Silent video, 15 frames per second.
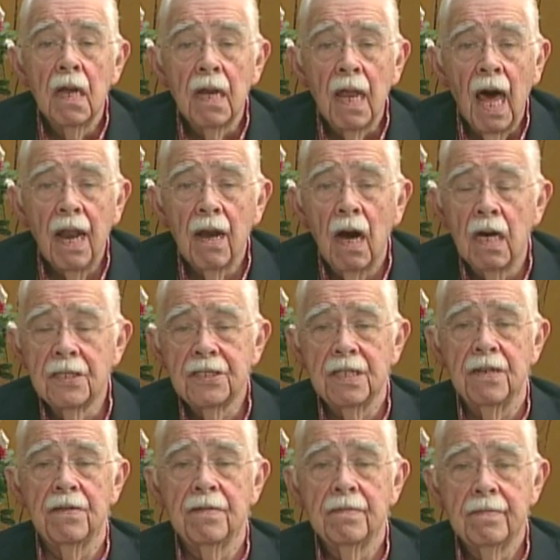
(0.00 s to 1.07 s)
Not us
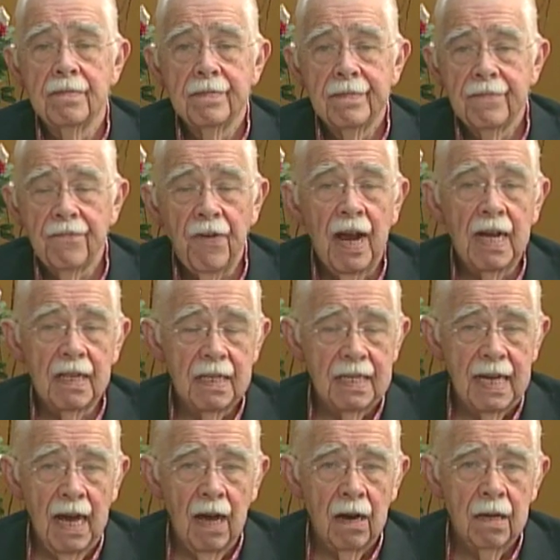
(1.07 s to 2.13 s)
in Franklin
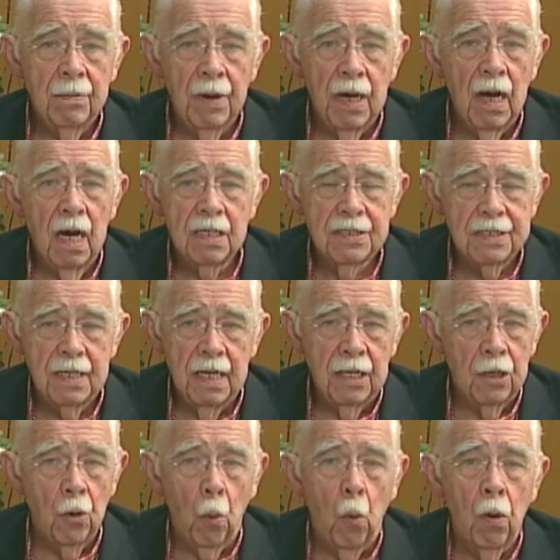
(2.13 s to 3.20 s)
County, but us in
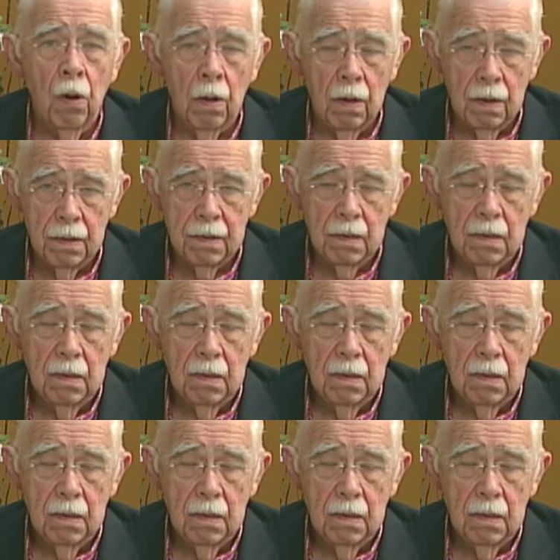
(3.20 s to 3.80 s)
the world.